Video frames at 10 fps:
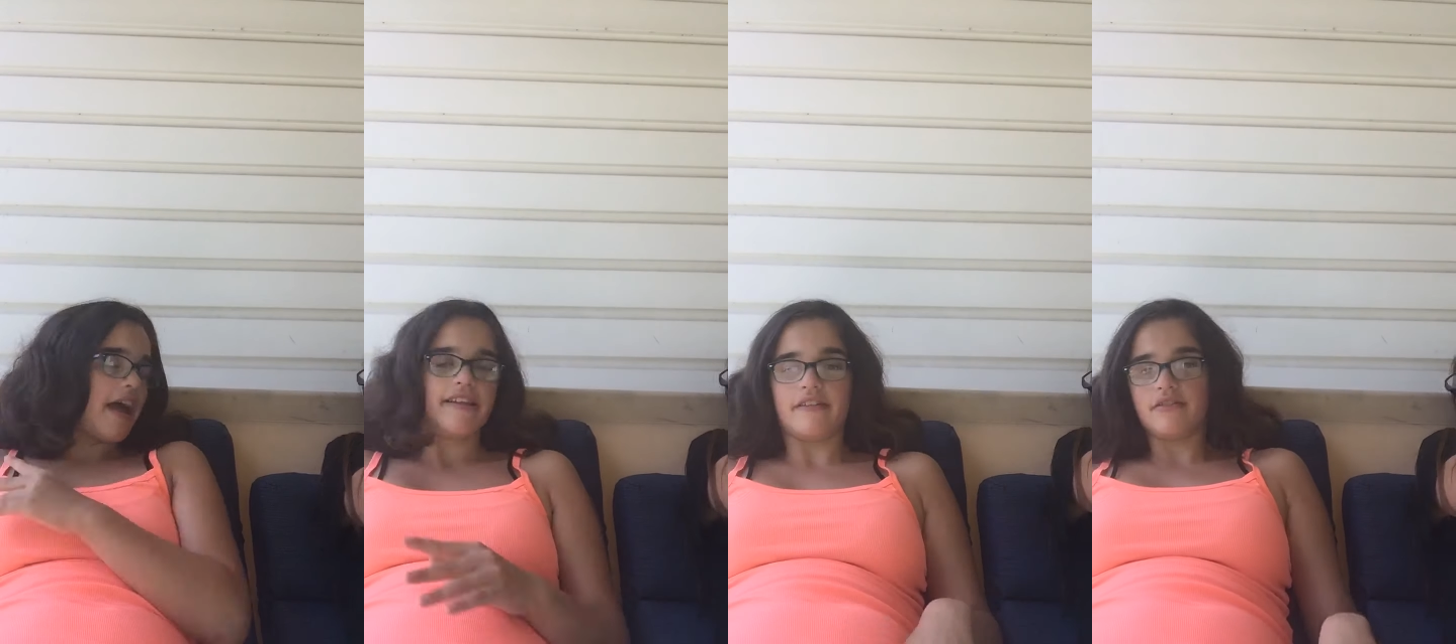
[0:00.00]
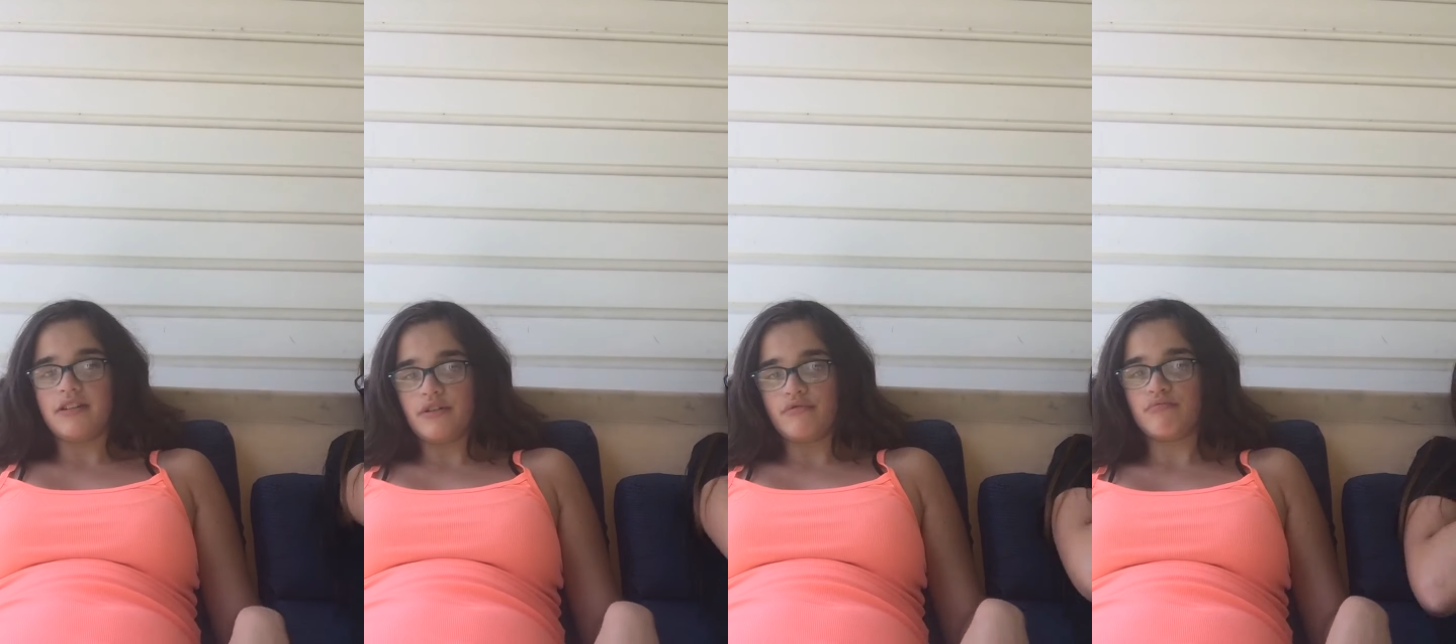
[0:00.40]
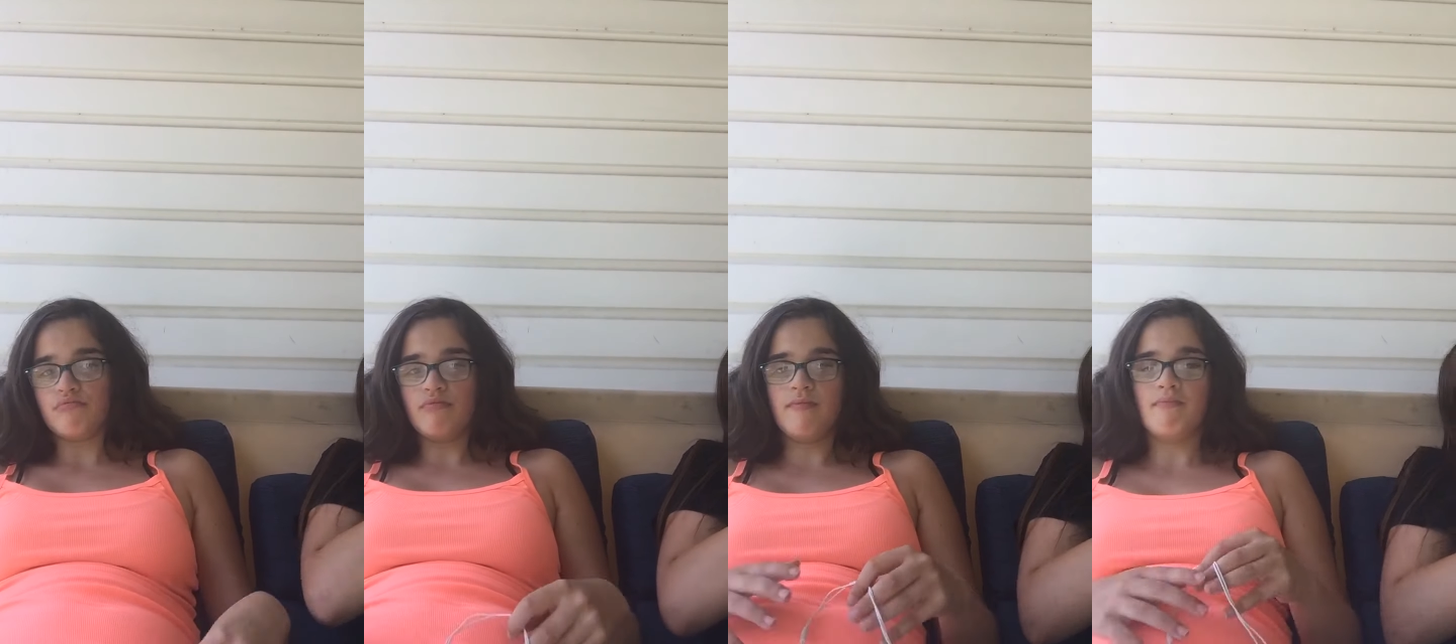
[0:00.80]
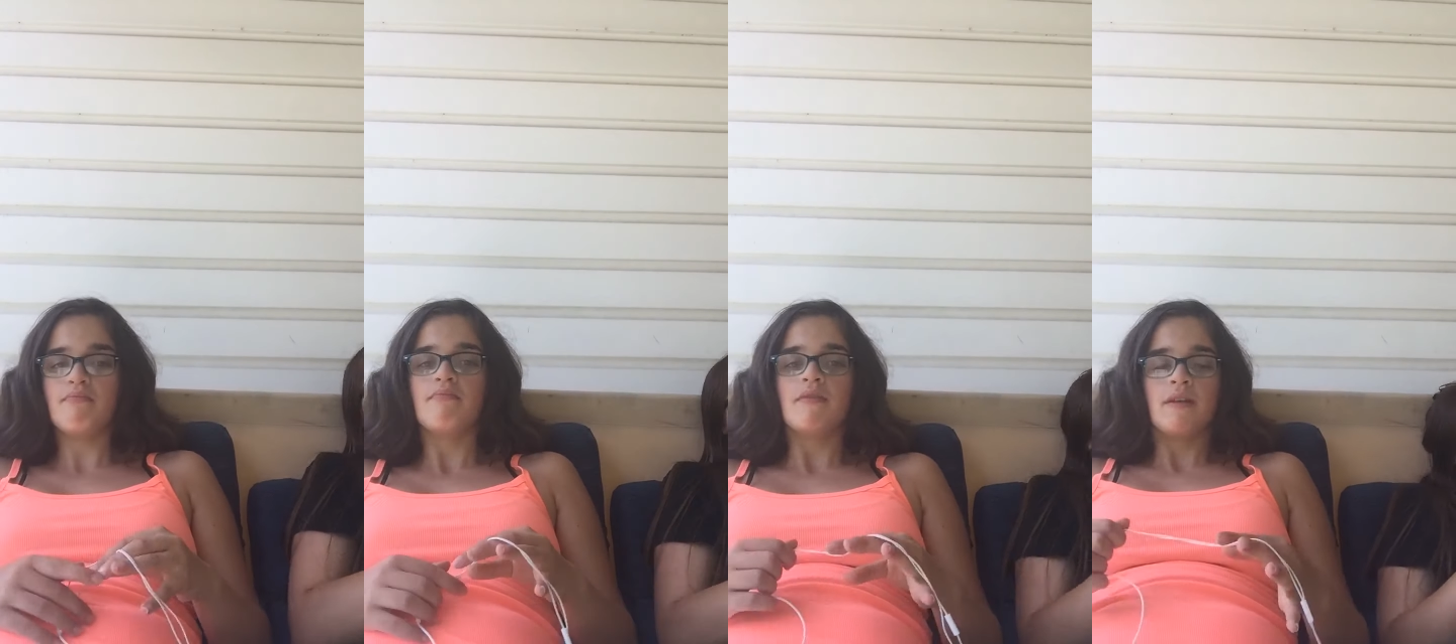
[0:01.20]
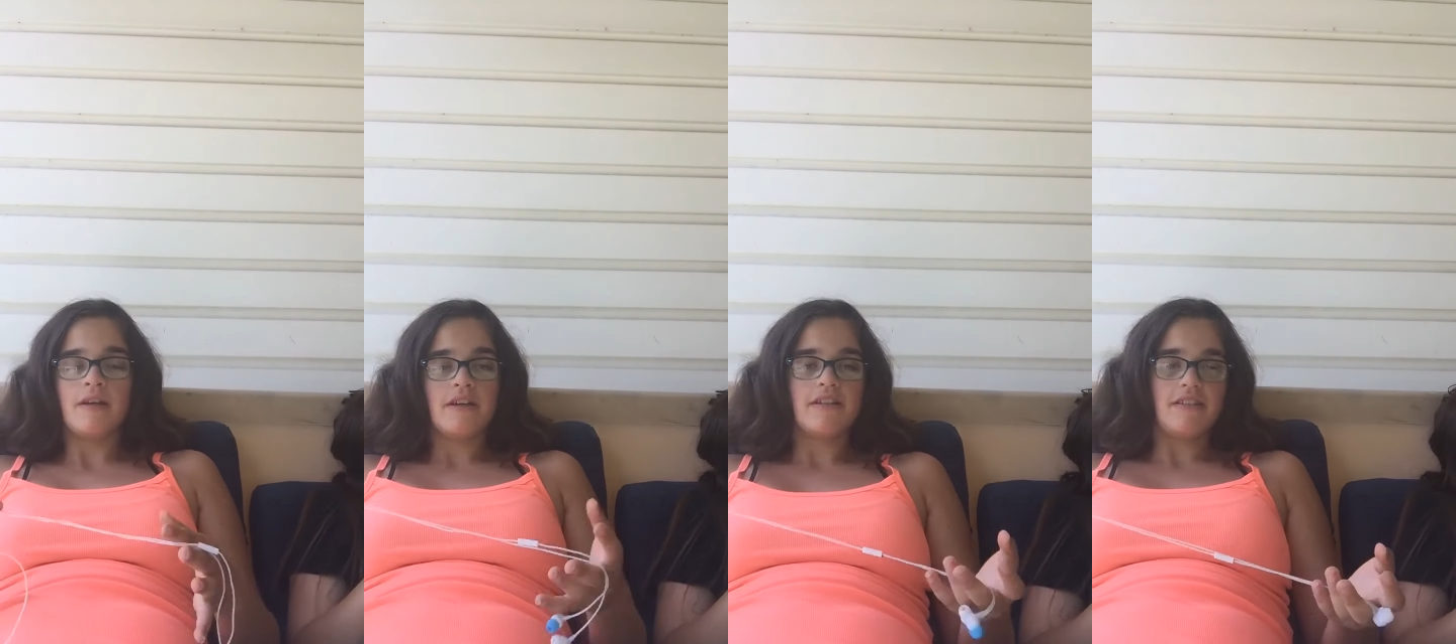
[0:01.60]
I don't know.
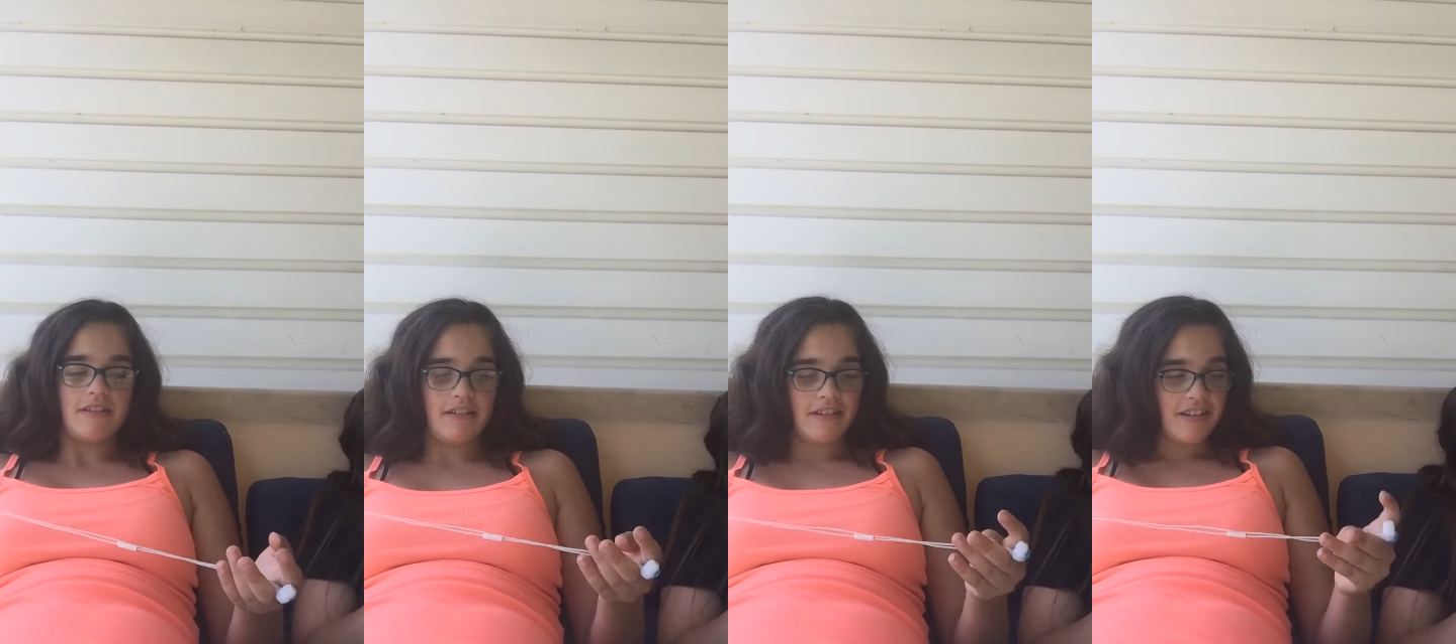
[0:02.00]
Dude.